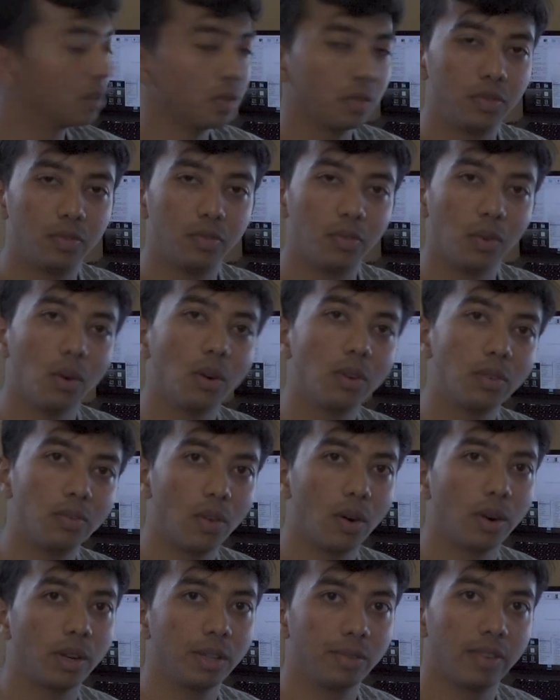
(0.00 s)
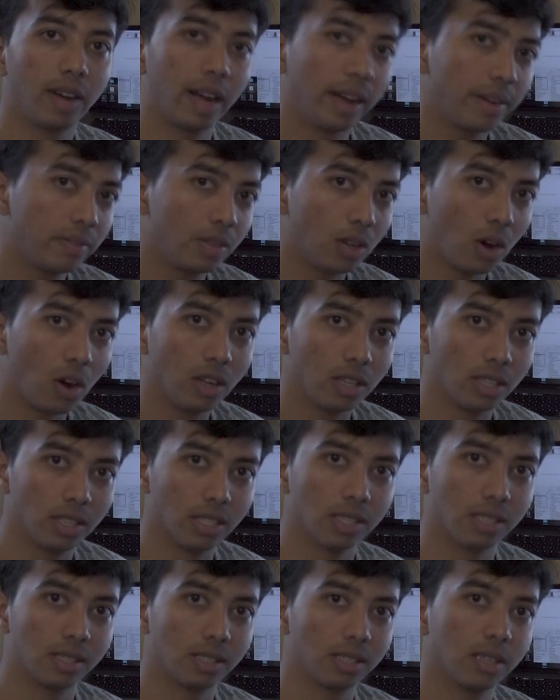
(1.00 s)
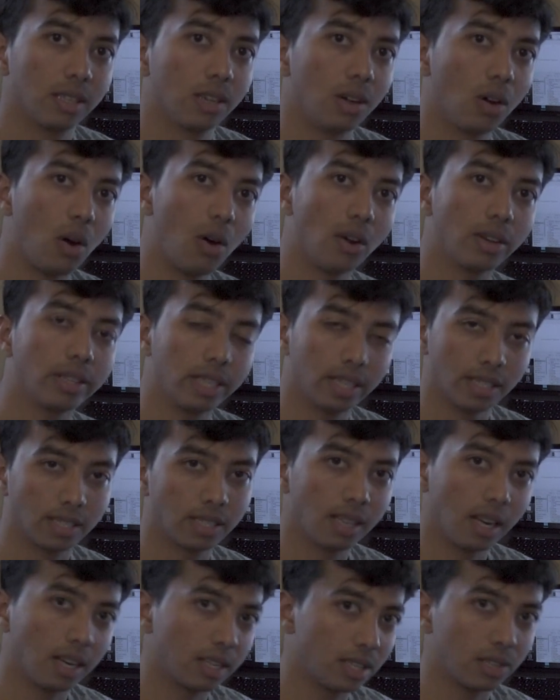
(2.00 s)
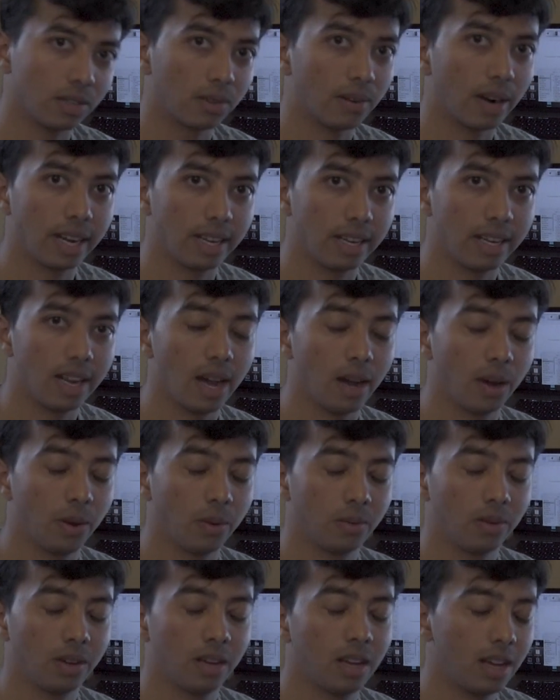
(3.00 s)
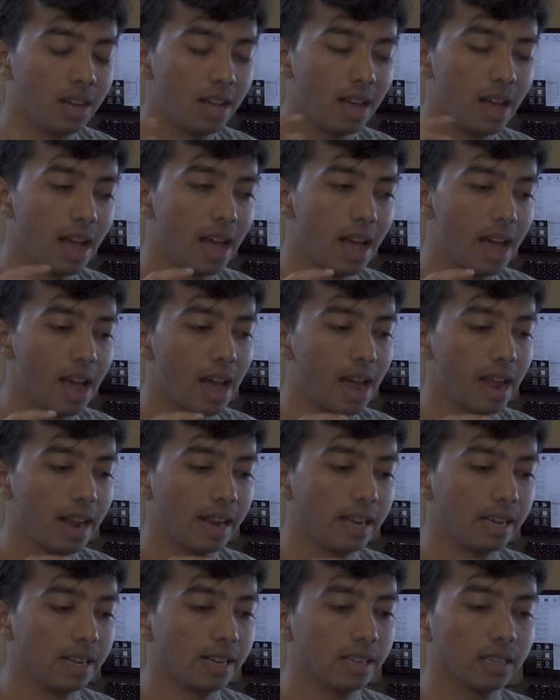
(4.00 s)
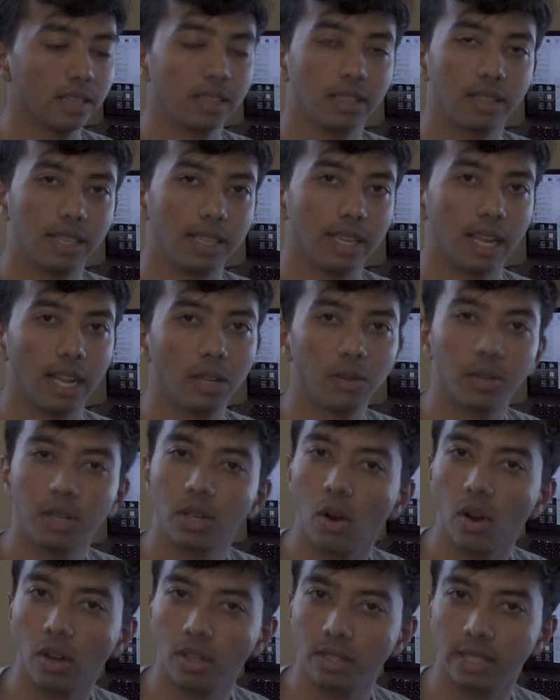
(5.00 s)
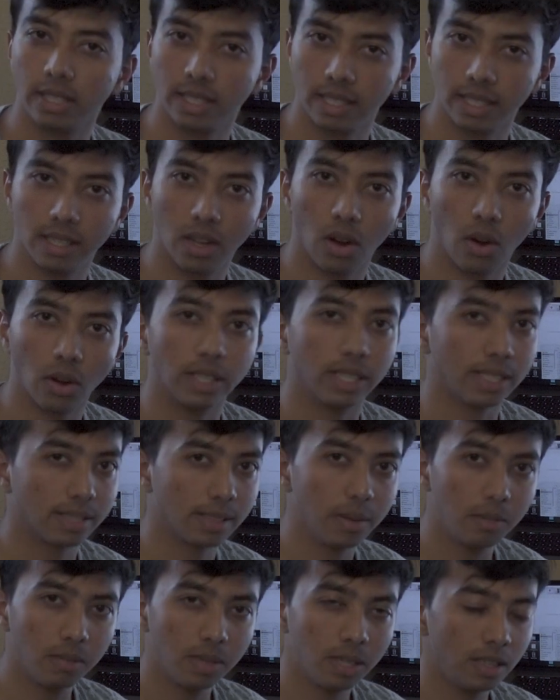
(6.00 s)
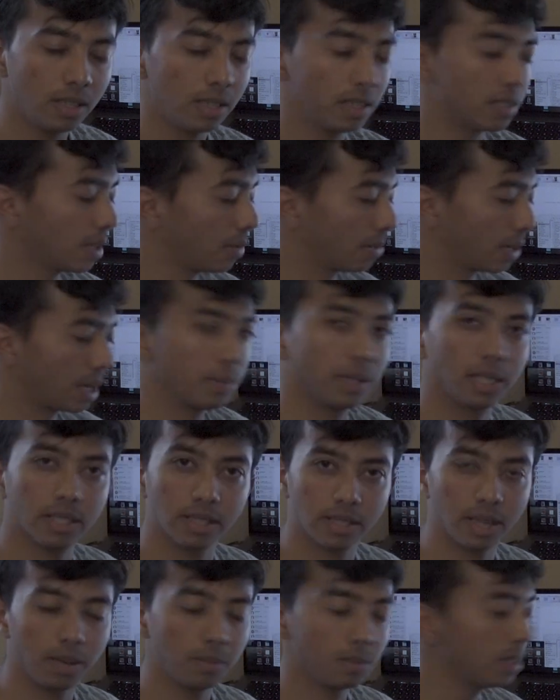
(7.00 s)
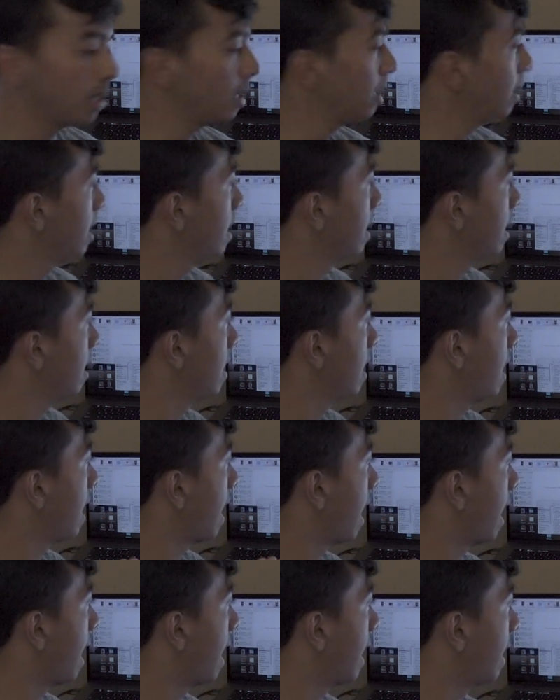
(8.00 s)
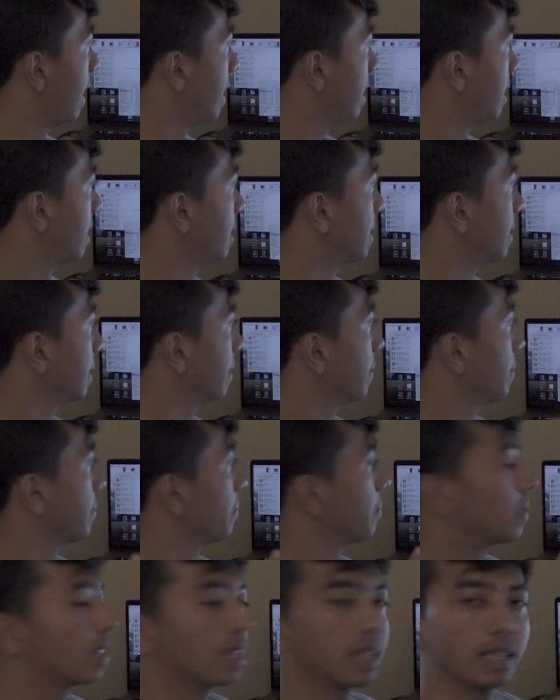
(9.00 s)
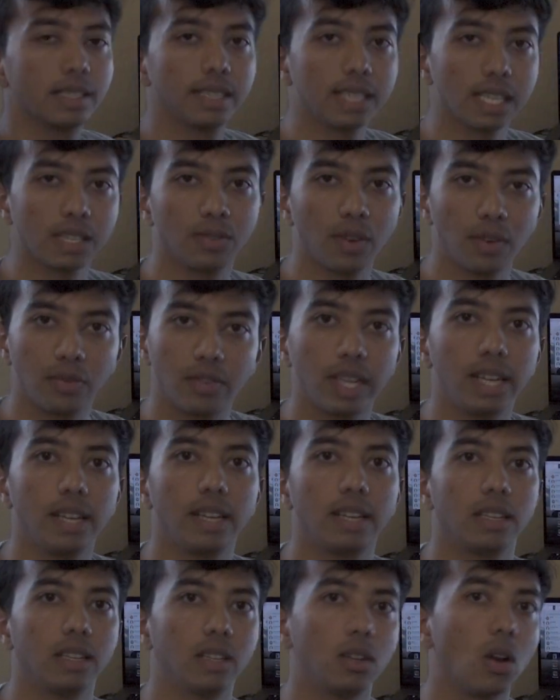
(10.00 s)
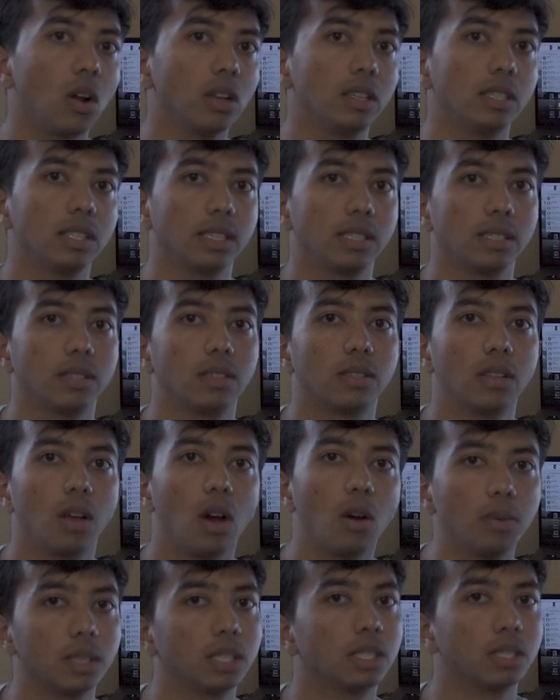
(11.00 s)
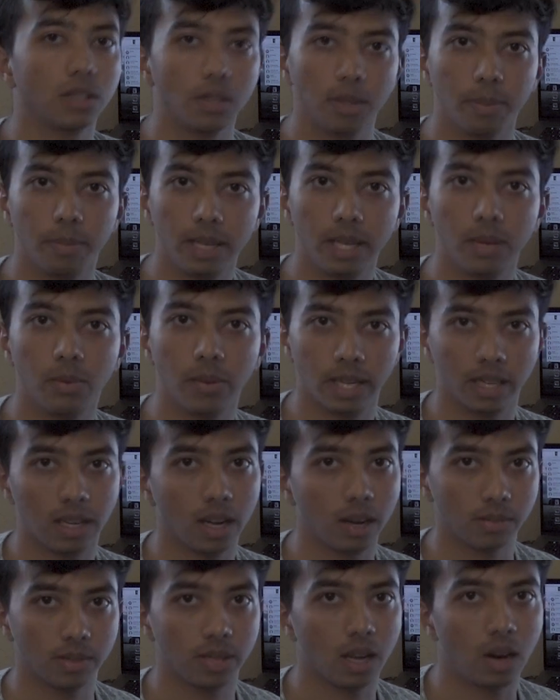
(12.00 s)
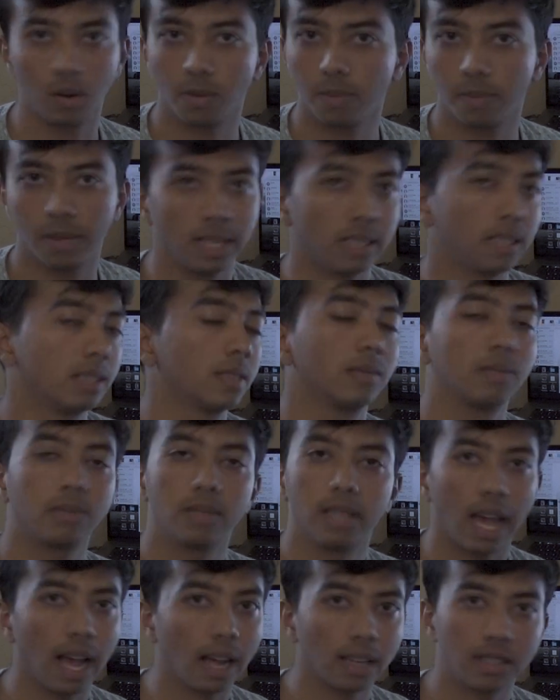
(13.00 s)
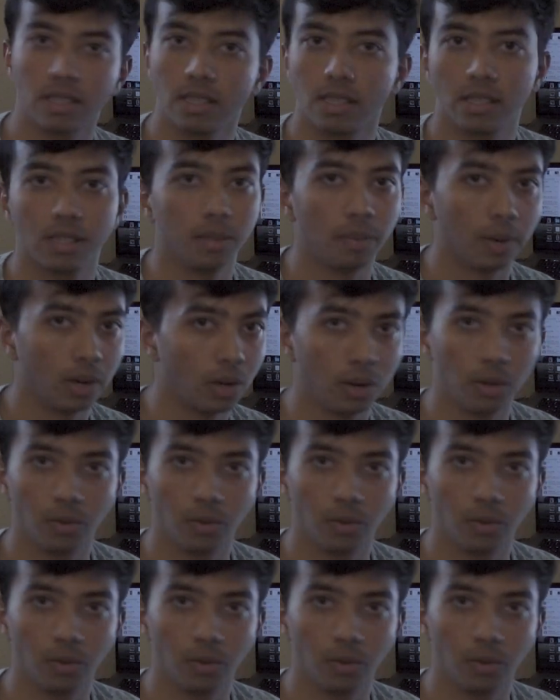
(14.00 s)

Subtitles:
$445 on Kickstarter right now, and they deliver on December, sometime in December, and $615 is how much it's going to be when it comes out, plus taxes depending